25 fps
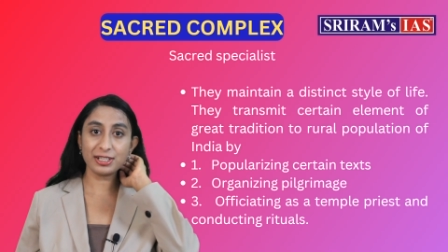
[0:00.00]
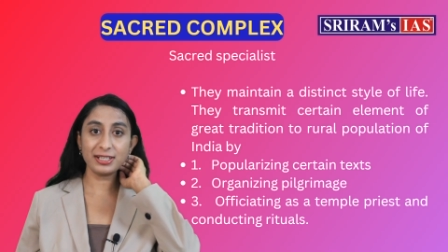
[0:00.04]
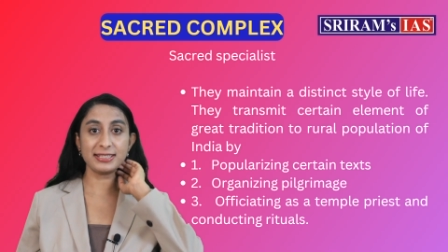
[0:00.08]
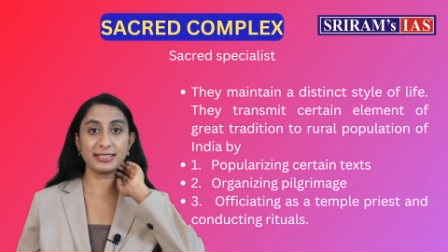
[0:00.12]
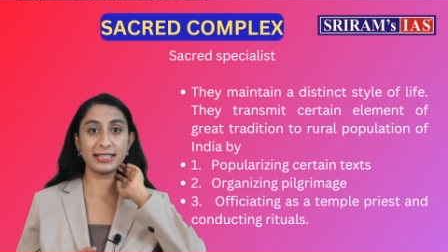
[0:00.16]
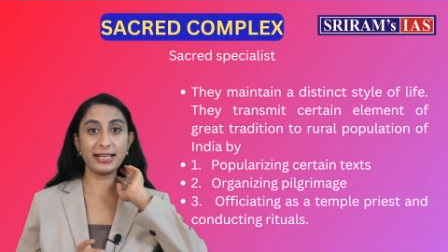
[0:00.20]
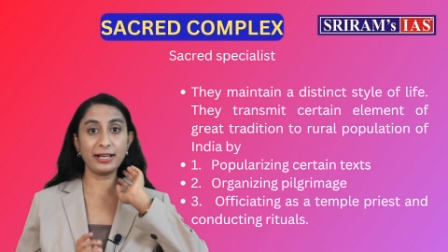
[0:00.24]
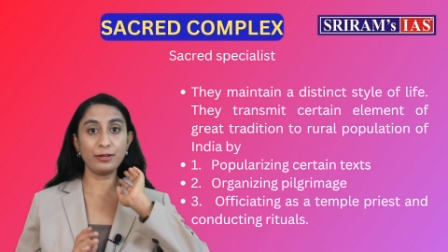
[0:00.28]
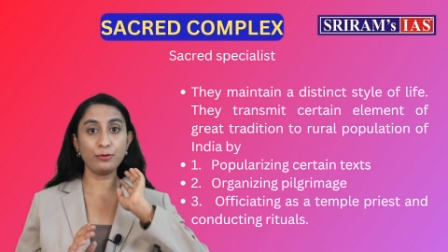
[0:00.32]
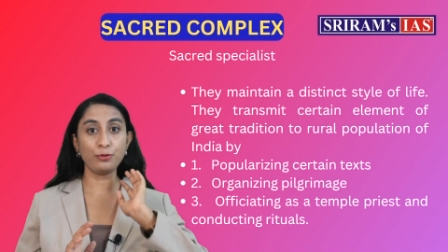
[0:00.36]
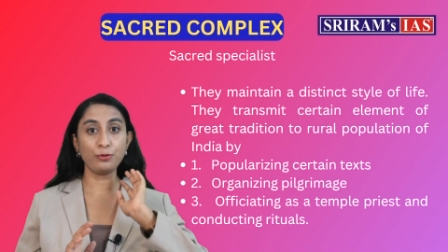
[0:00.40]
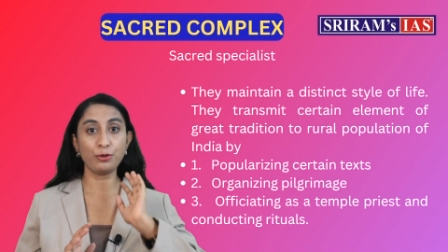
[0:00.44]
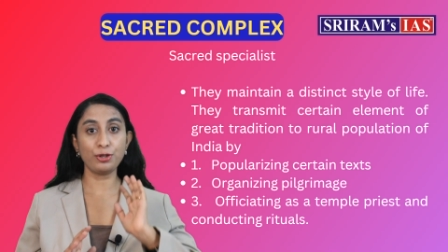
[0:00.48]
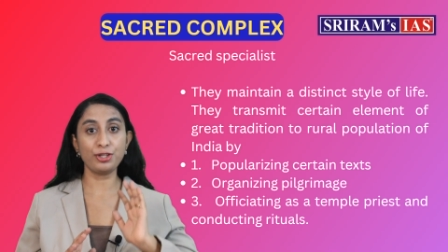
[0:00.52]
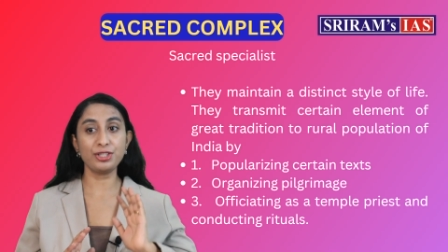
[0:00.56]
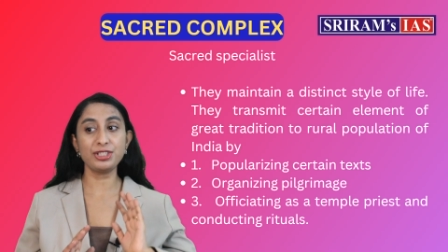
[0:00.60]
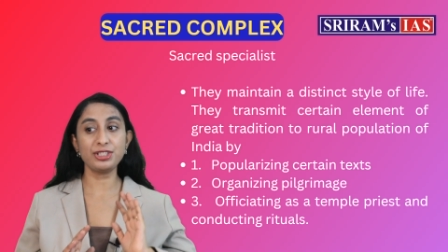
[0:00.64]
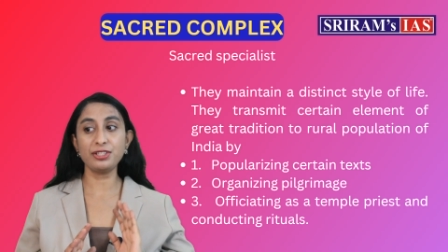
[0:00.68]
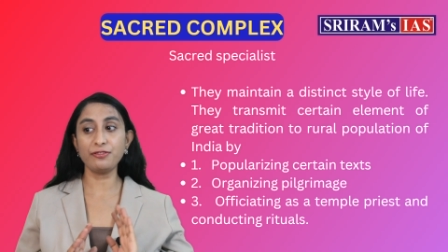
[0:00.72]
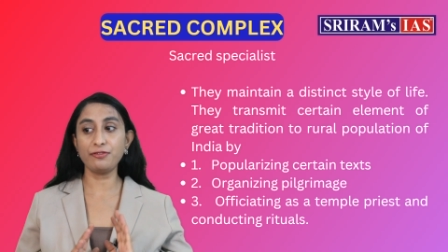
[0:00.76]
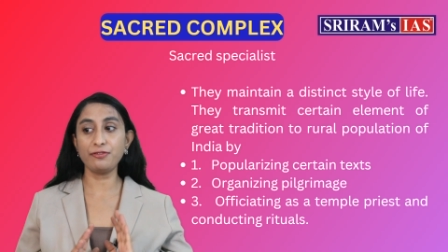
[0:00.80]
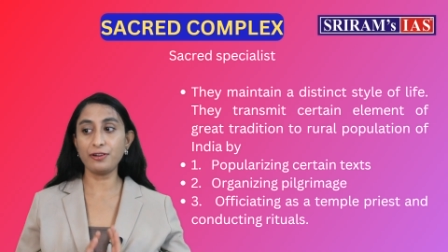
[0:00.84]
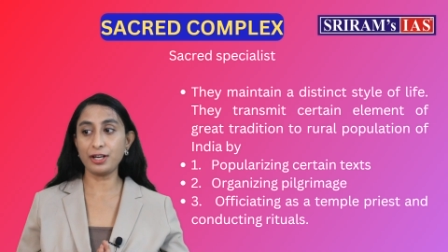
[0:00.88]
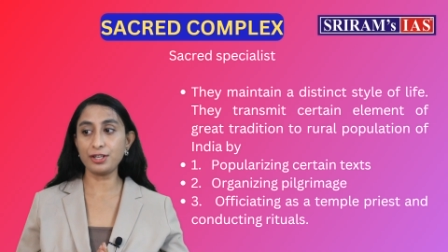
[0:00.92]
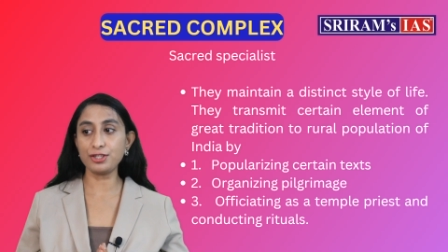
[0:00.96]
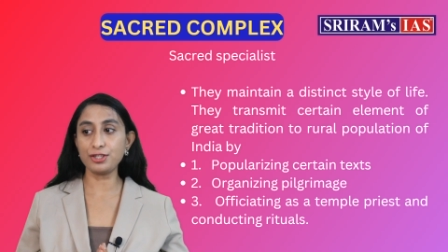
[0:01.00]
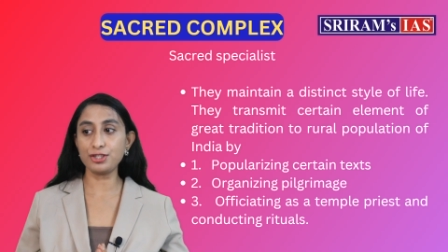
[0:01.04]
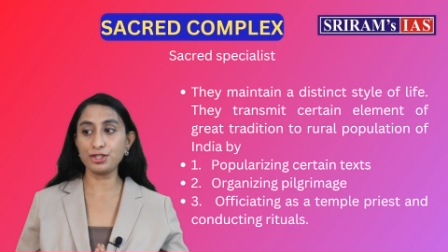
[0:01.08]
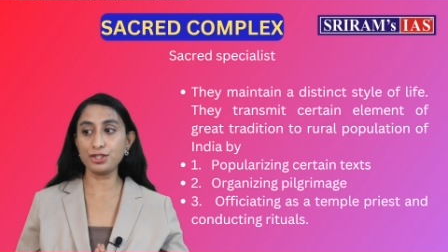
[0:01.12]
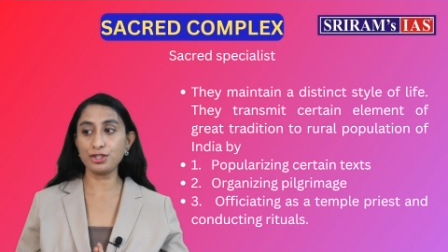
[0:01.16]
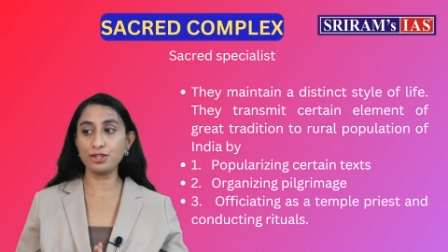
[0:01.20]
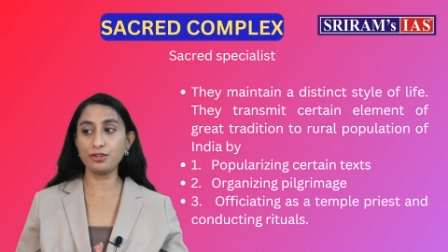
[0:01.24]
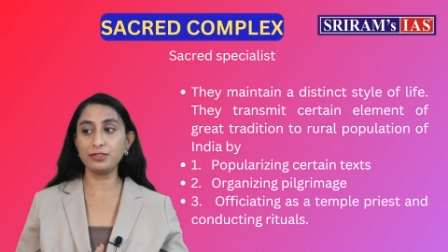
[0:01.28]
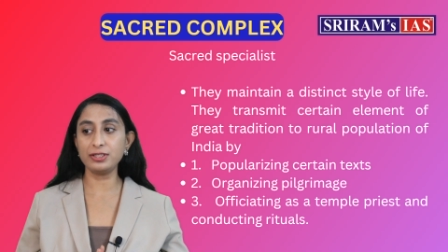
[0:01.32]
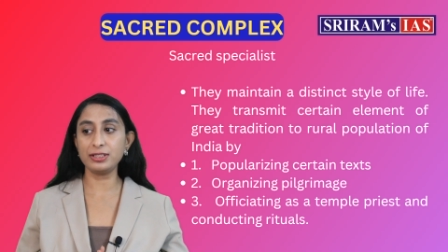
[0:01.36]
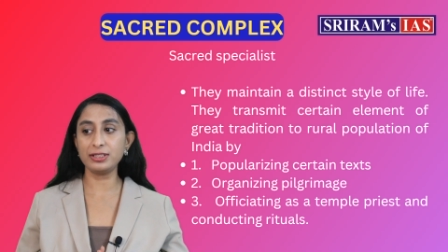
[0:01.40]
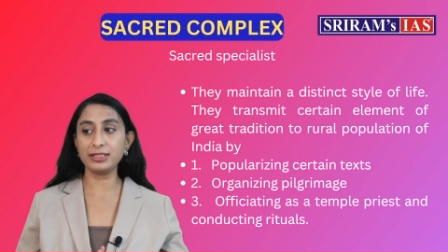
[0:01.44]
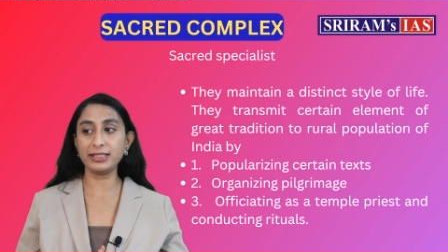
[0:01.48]
and what is the function of the
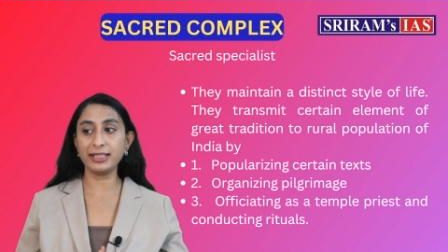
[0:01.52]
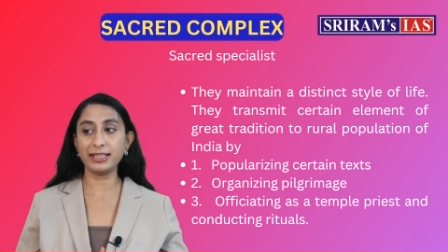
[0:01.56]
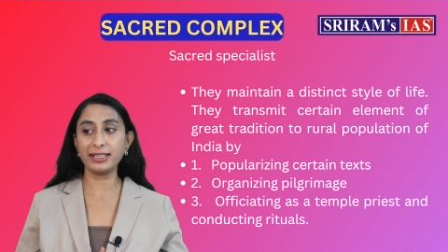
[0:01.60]
sacred